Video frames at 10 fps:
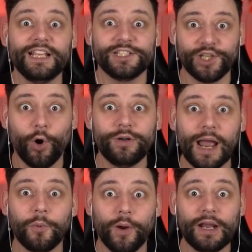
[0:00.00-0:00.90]
so
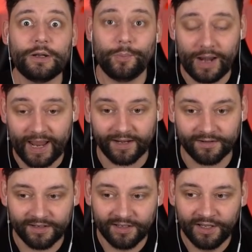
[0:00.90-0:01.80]
damn quick on a plane.
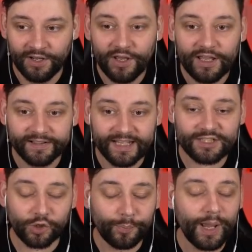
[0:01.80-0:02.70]
This
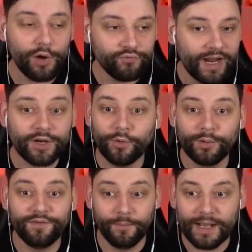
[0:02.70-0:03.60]
could be a
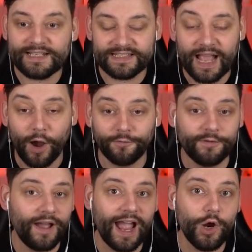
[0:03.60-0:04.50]
record for myself
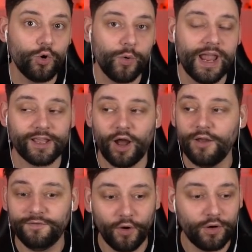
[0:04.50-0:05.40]
with how quick
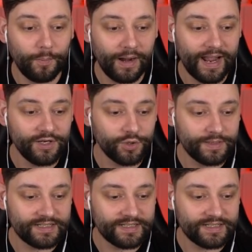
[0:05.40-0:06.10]
I've flown a plane to its